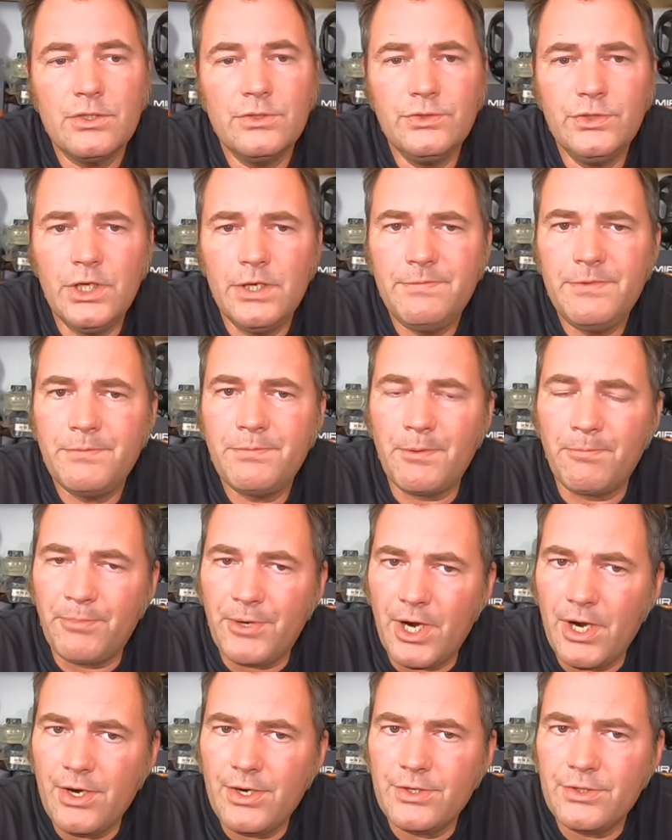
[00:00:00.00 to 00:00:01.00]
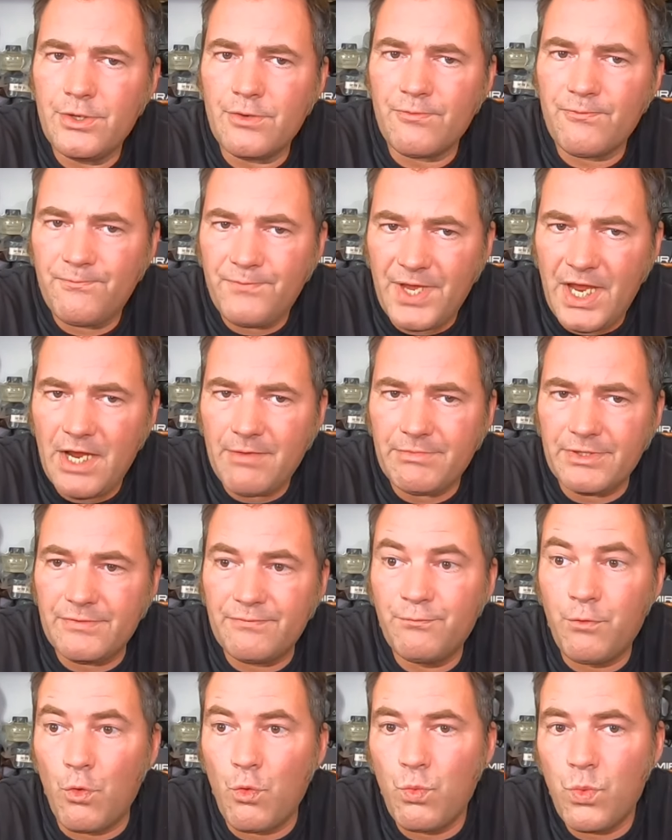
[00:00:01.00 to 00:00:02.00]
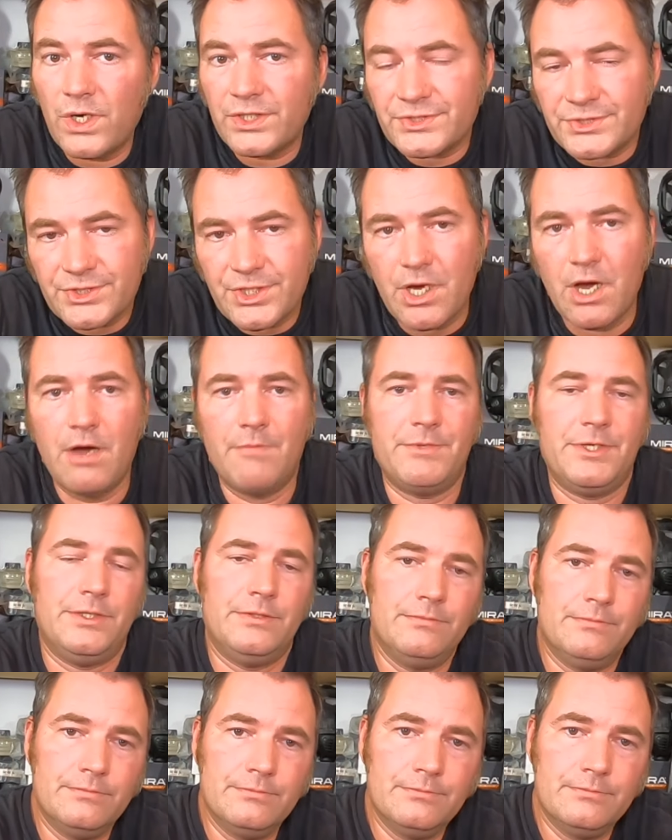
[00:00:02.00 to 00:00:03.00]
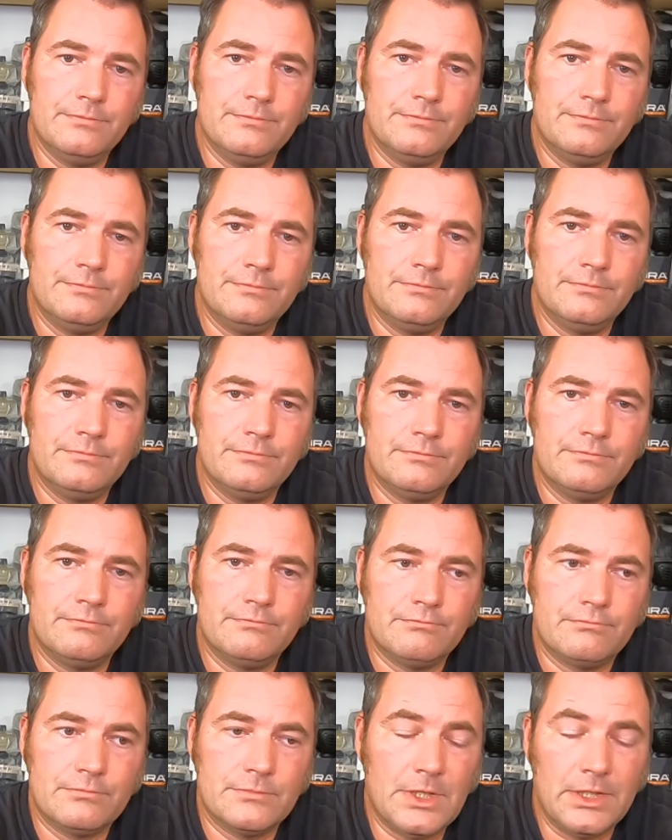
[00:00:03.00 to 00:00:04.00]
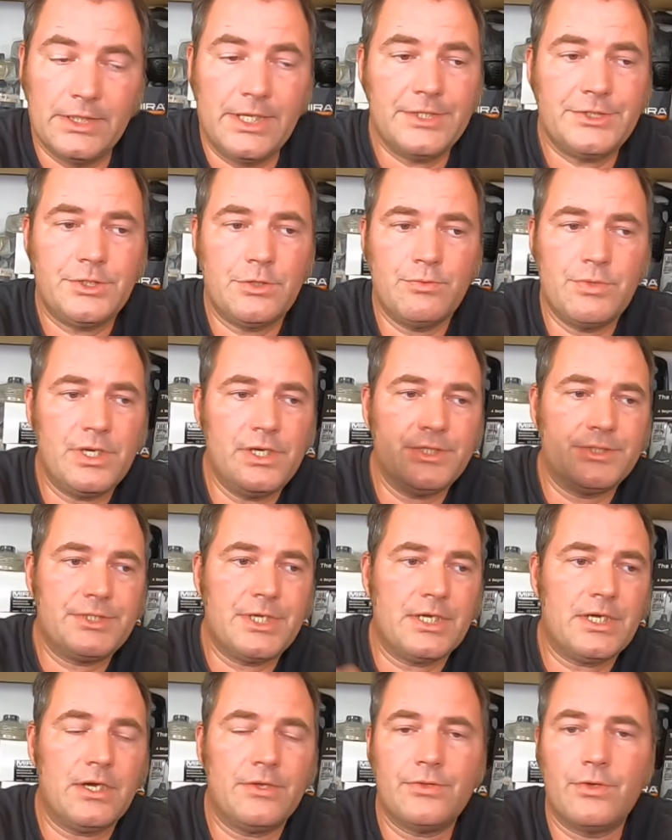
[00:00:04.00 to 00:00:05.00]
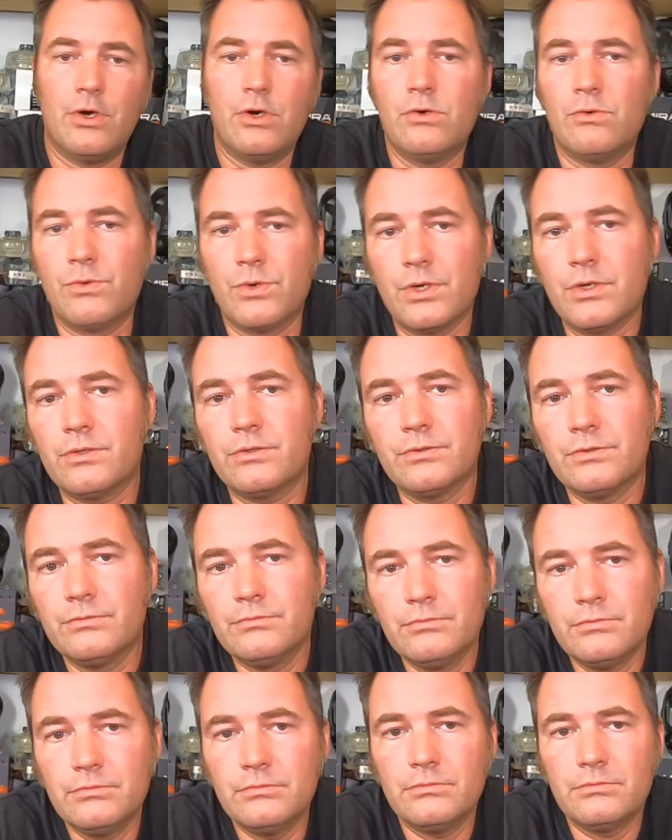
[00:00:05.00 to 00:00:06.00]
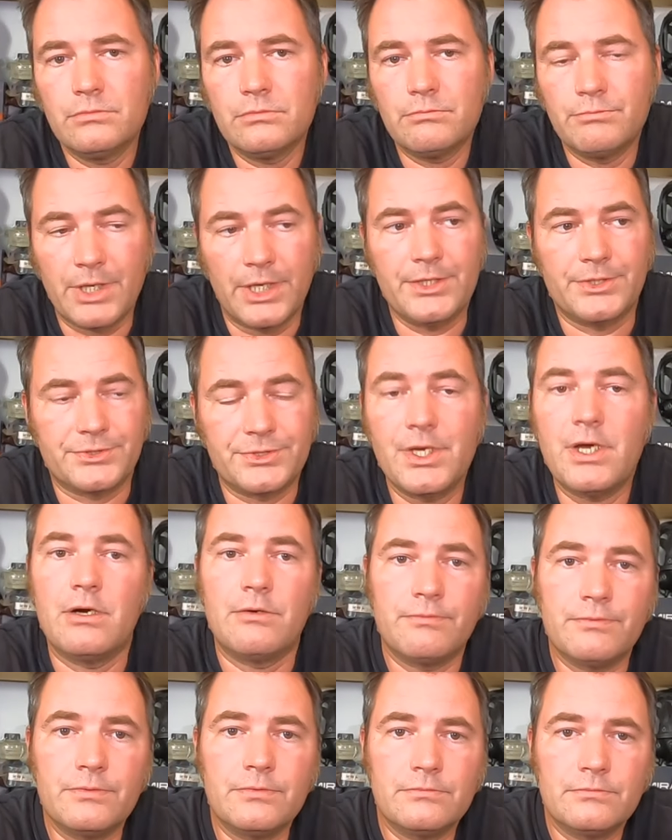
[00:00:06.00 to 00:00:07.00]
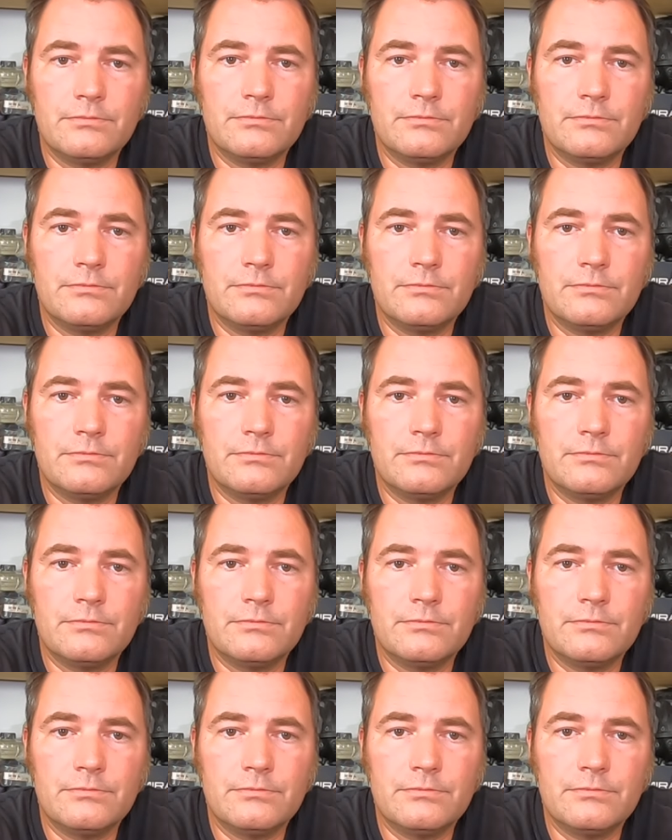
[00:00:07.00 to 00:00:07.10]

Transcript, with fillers: you need to be preparing your family for what's coming. Now, unless you're ready to take on the whole world by yourself.